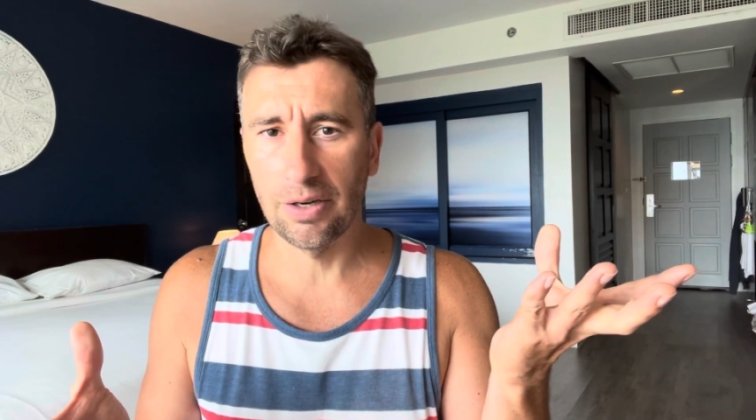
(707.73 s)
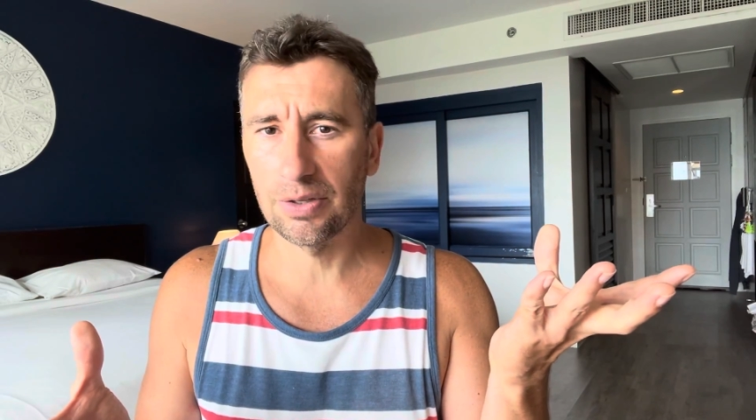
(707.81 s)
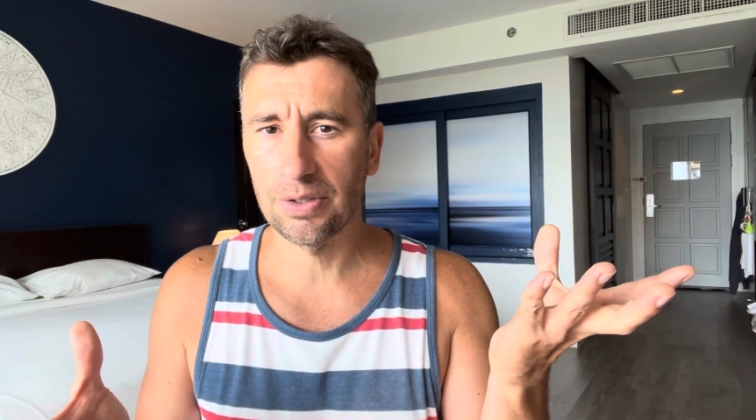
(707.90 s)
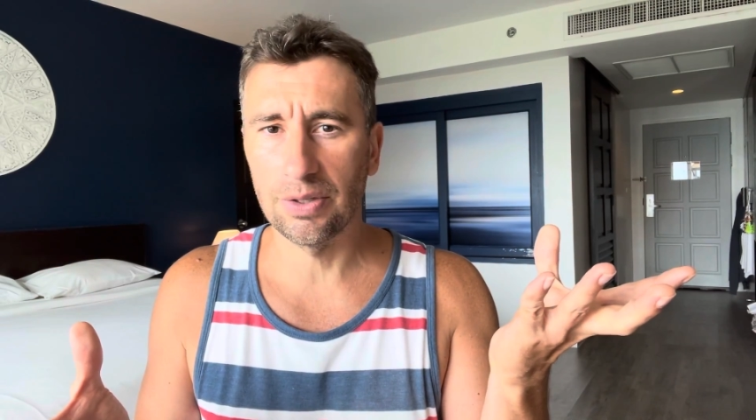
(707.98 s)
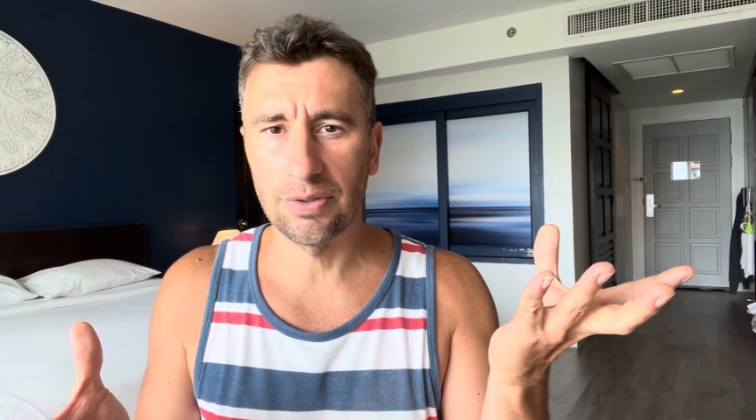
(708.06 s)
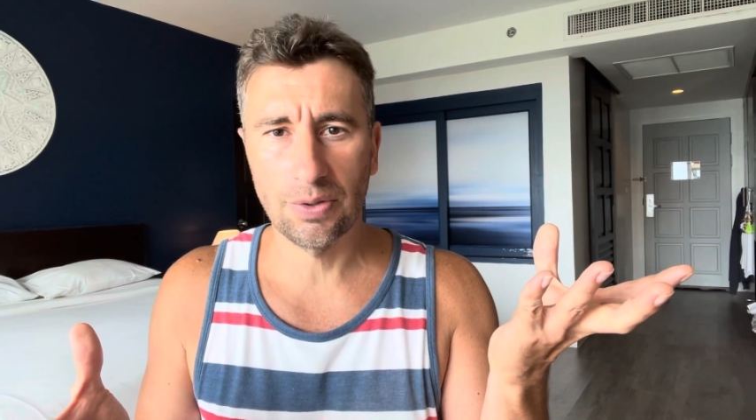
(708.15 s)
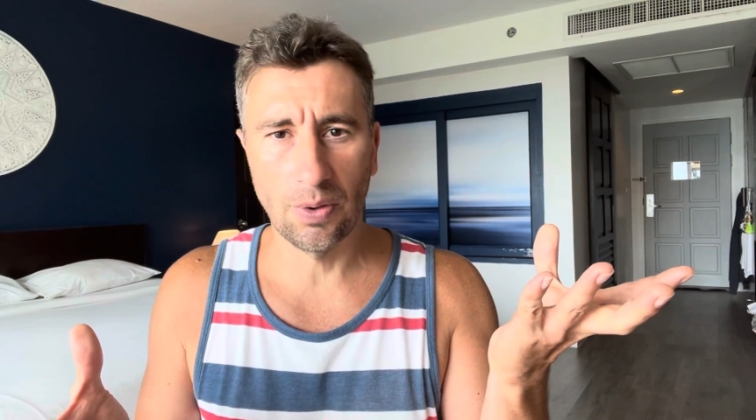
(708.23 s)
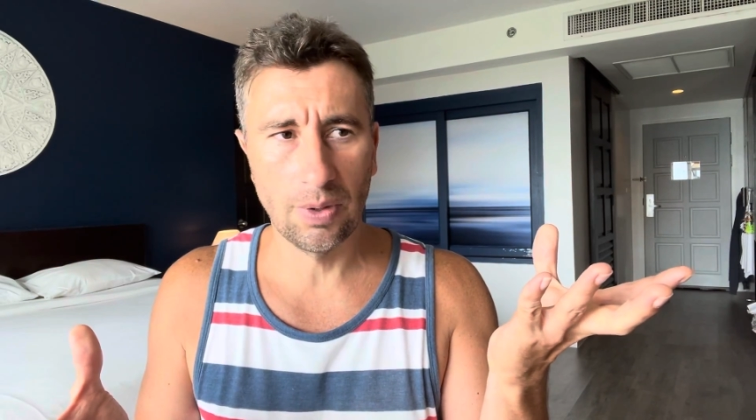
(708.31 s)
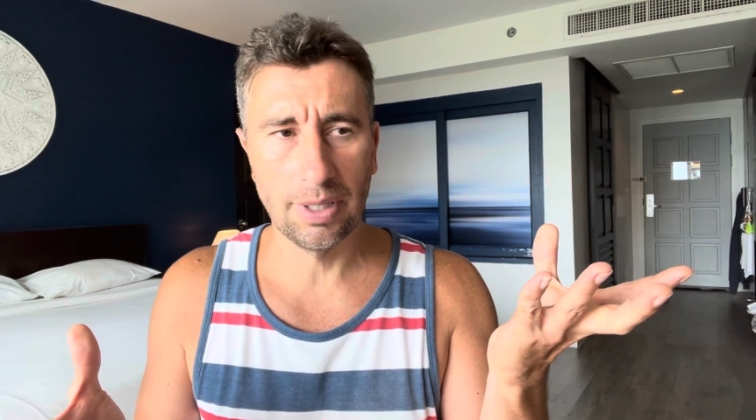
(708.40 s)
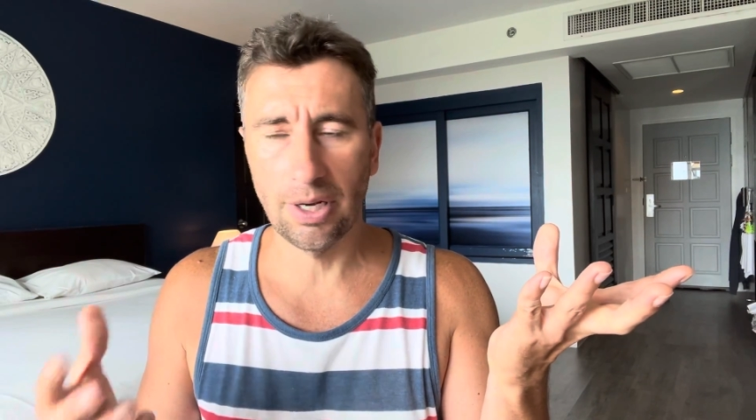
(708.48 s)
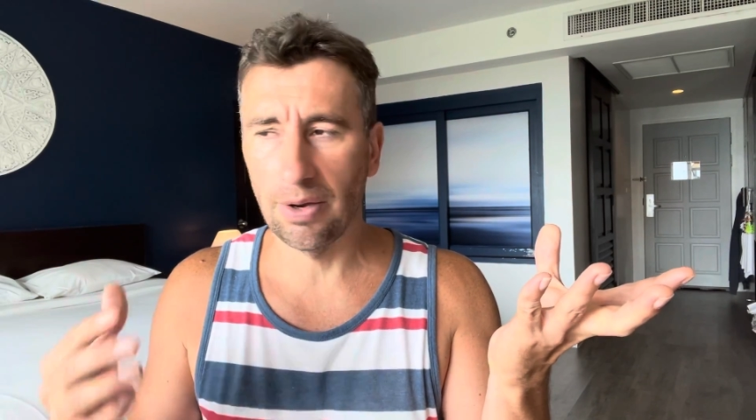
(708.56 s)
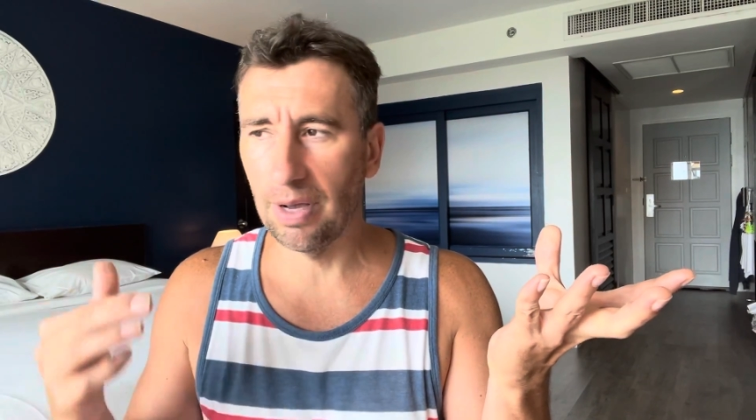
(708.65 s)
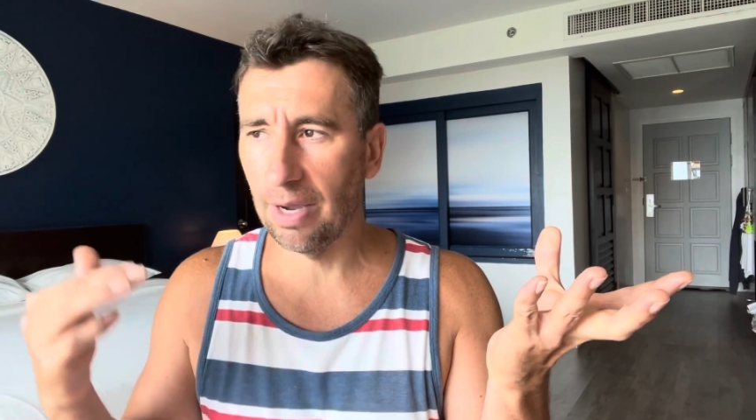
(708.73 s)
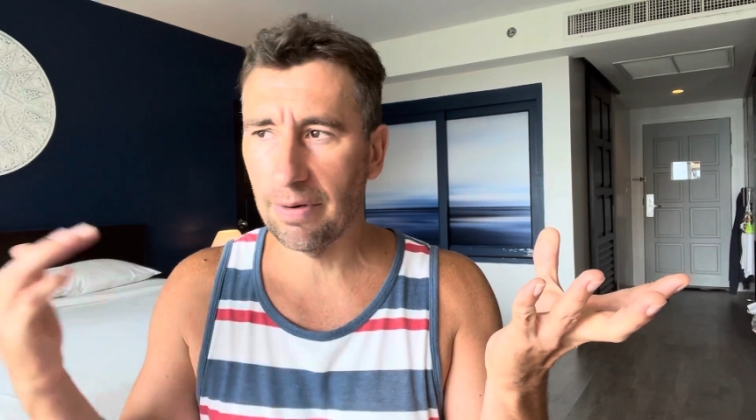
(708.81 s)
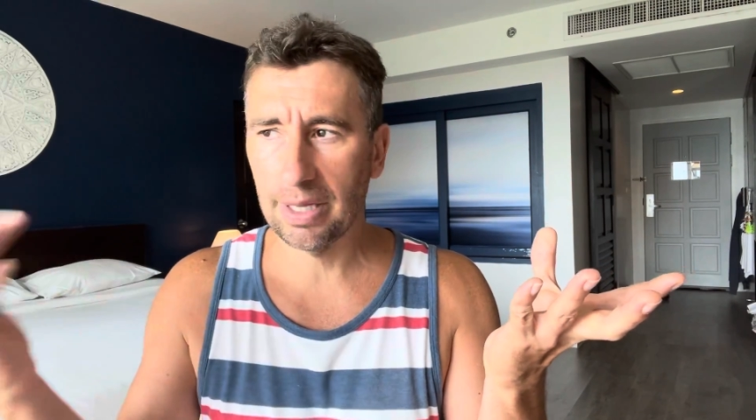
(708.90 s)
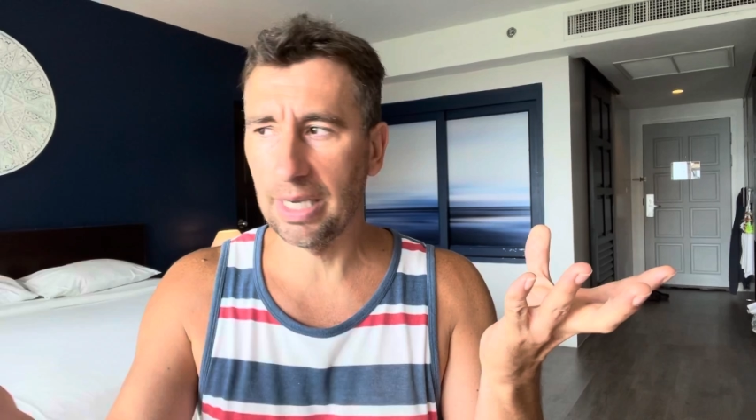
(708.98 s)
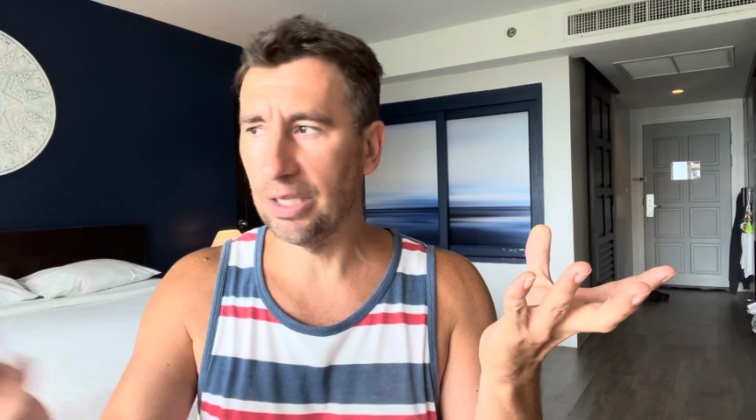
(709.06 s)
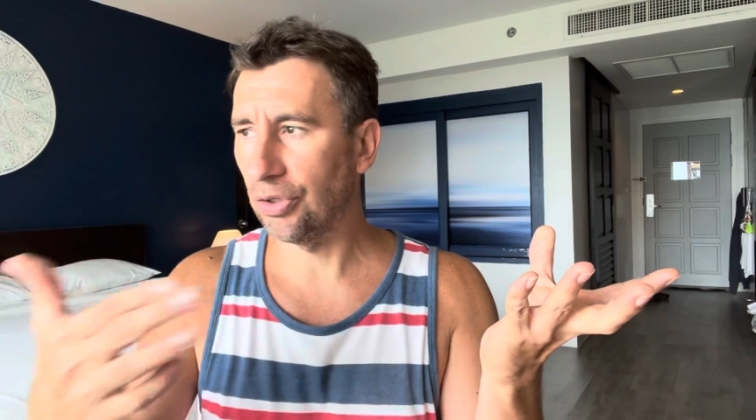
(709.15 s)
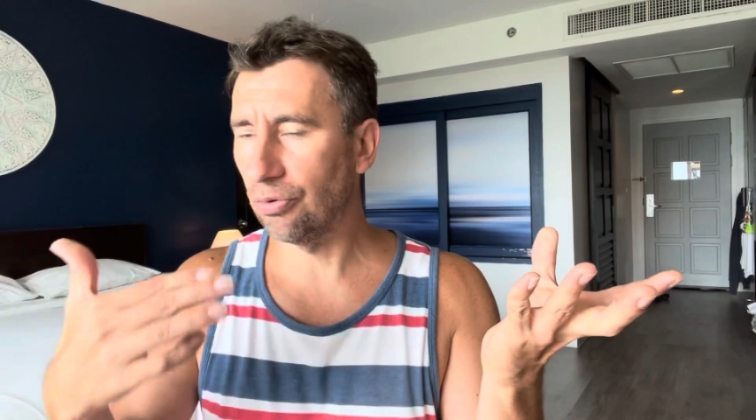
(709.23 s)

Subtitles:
You're just totally, everything's